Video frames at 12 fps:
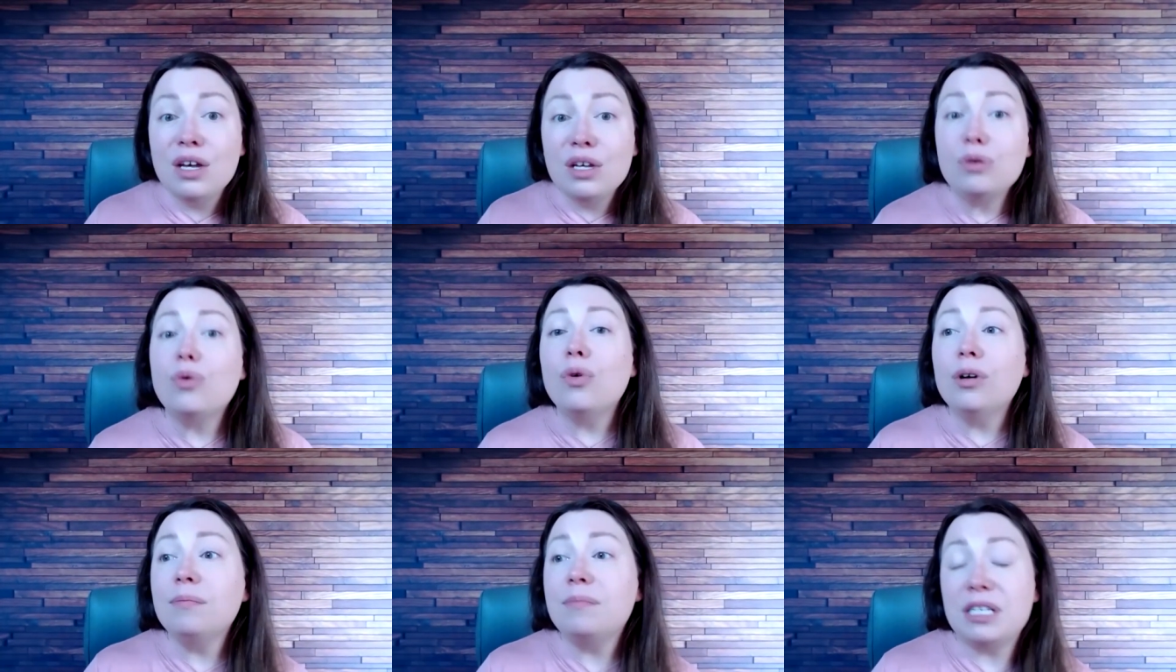
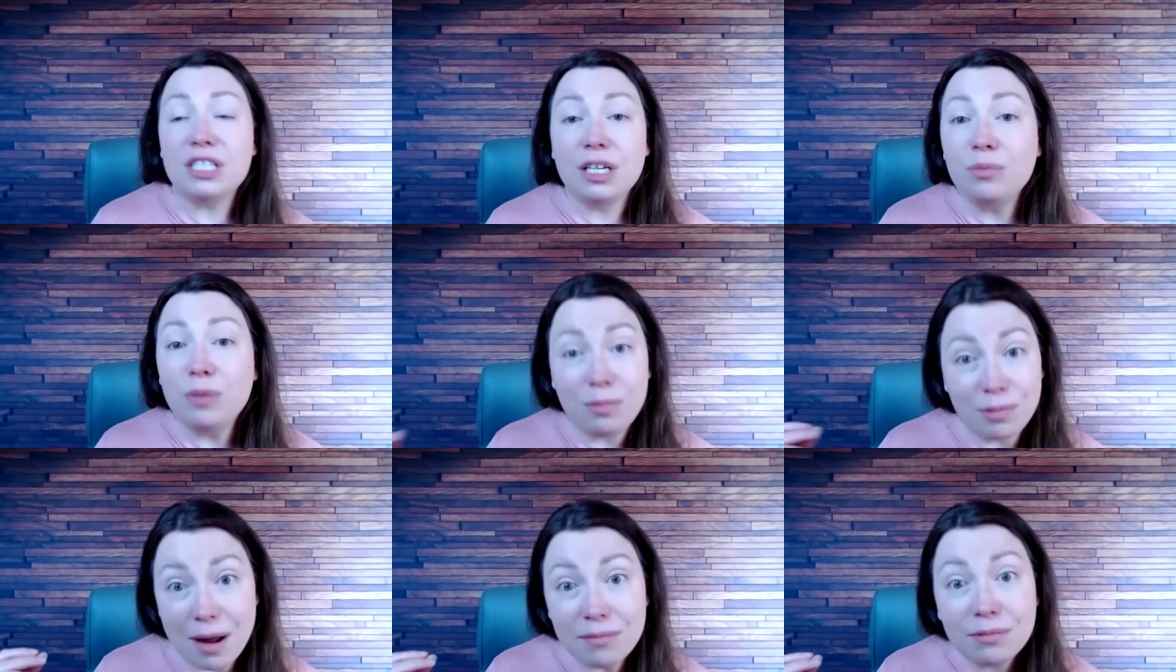Your mission will
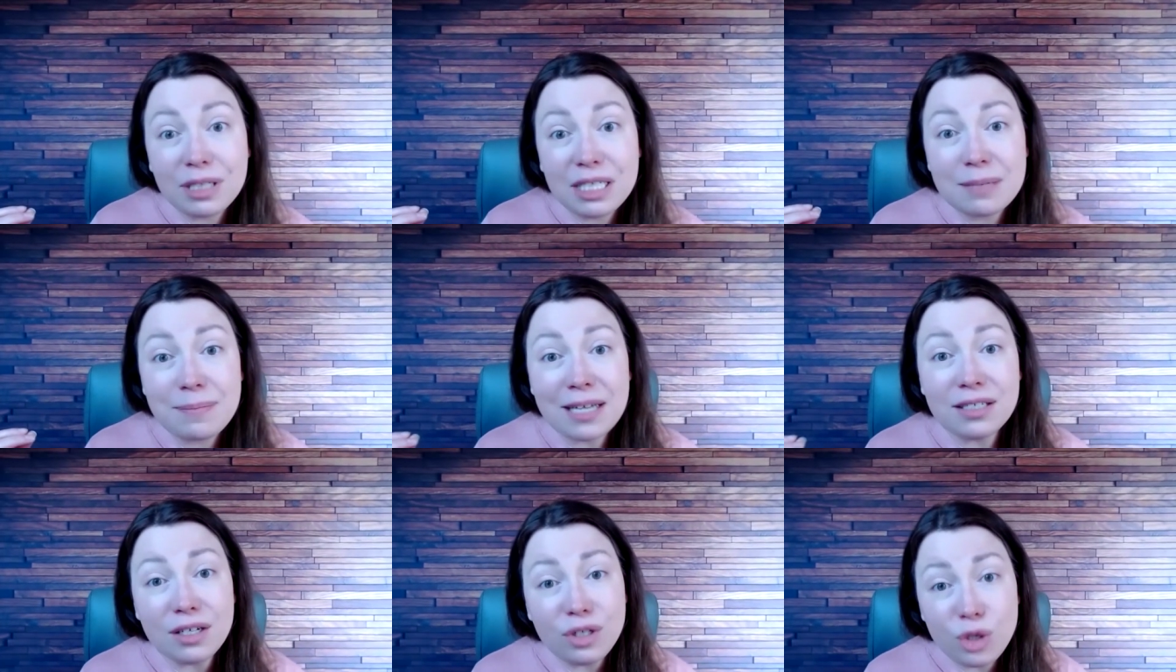probably
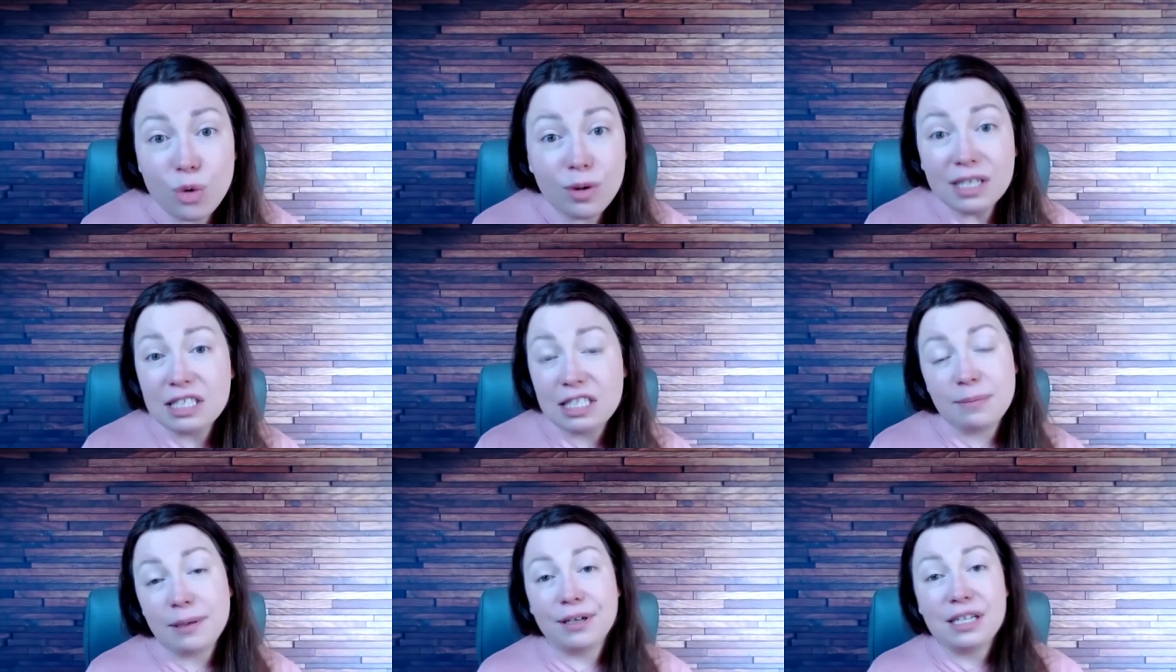depend on your
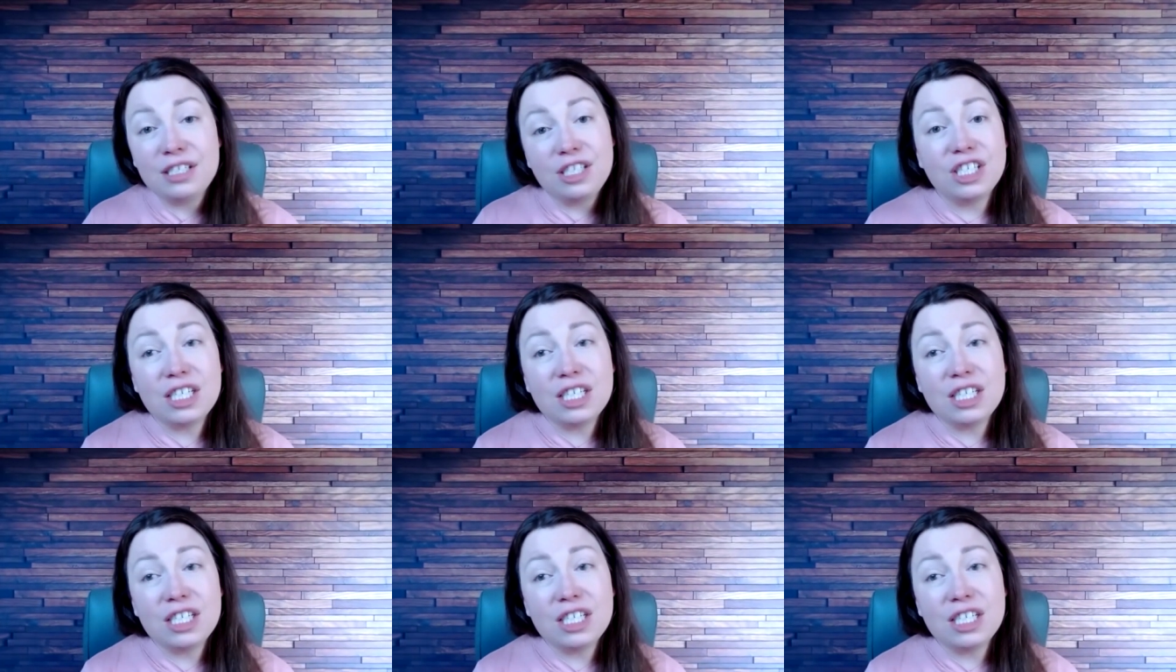experience,